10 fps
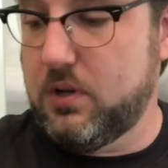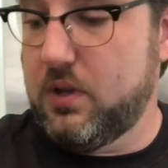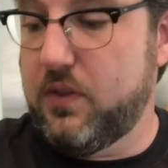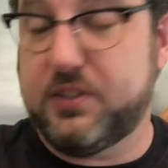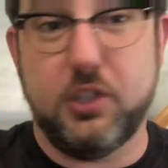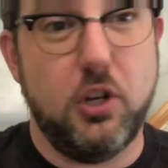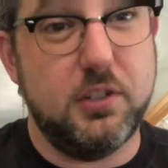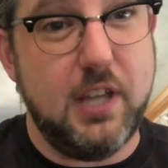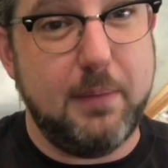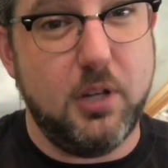This is a good
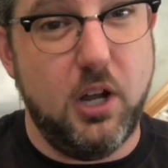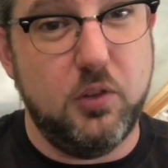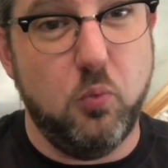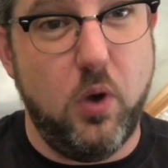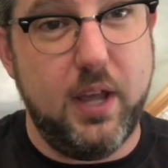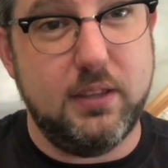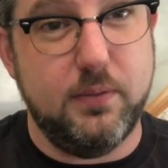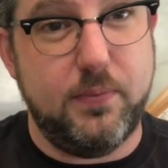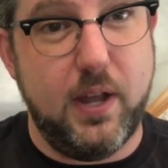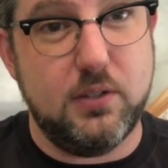time to unwind the
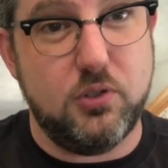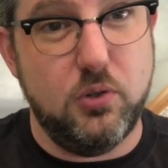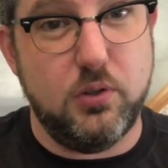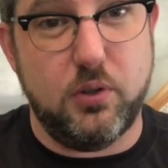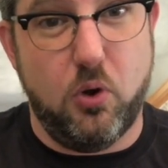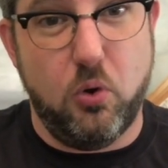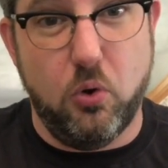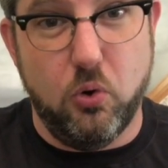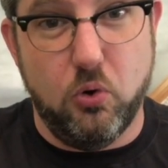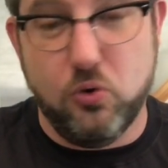fine tuner the
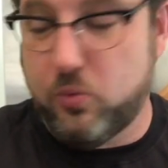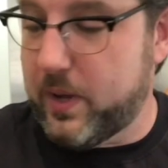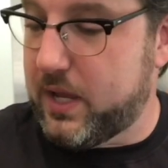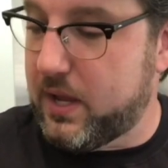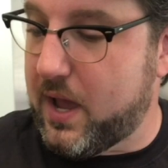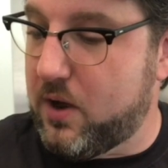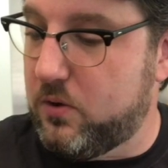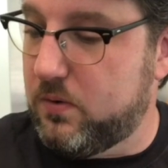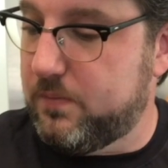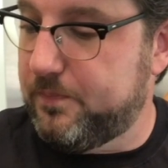whole way
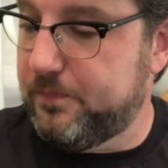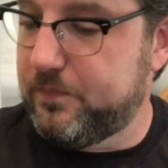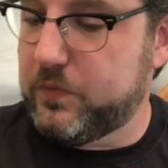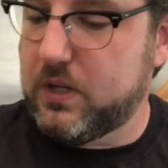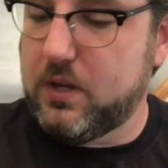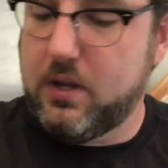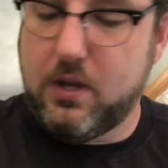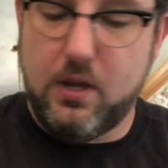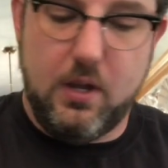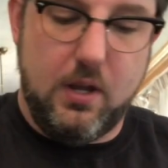out.
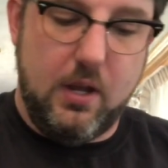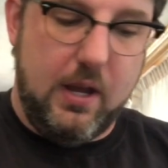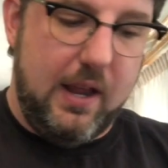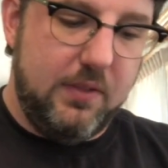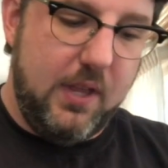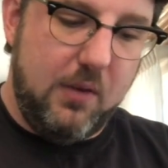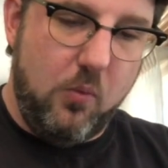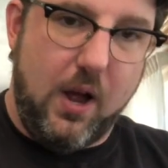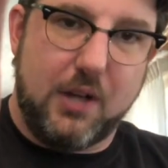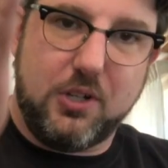And then
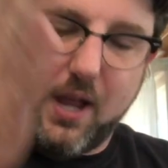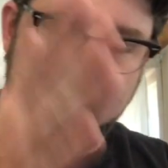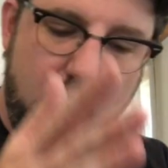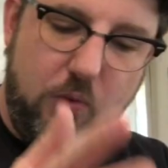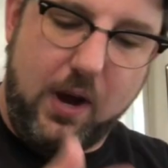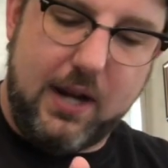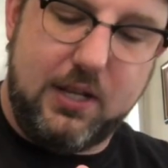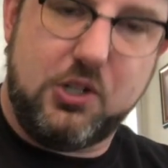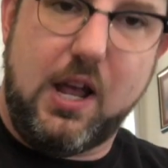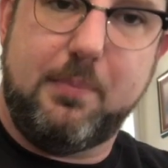watch, I karate
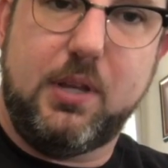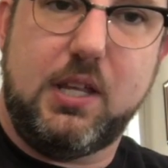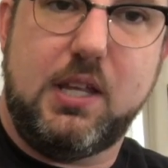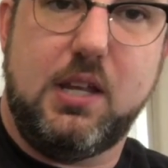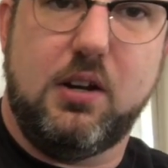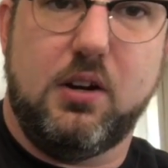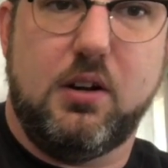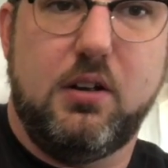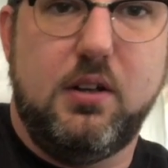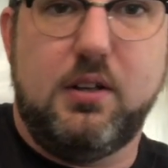chop it
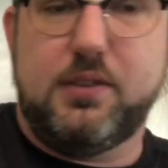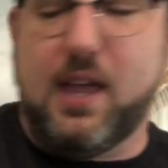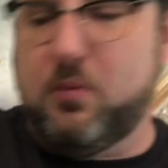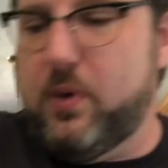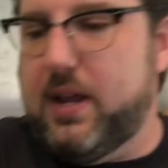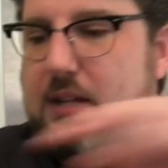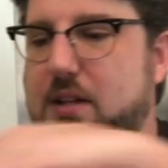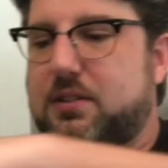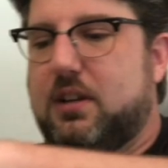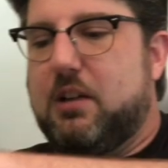here. That way it
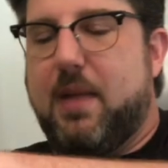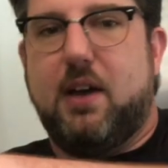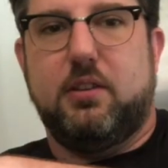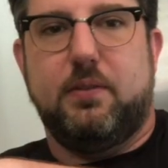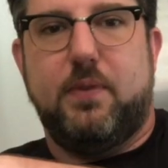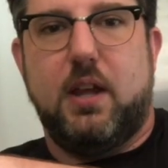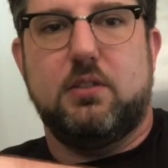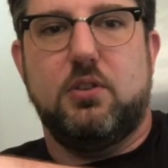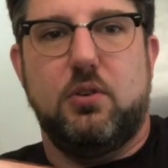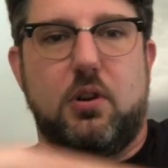doesn't come out of the fine
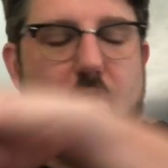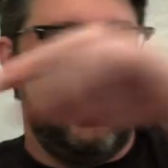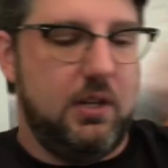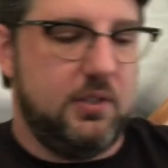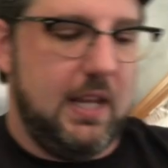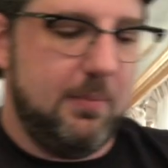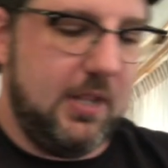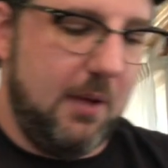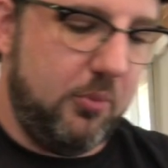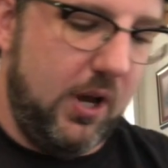tuner. It just keeps
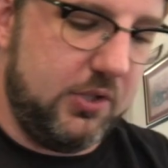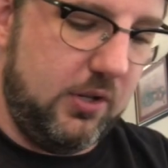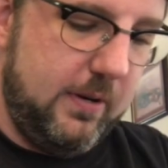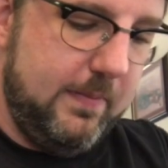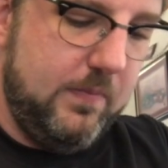that pressure.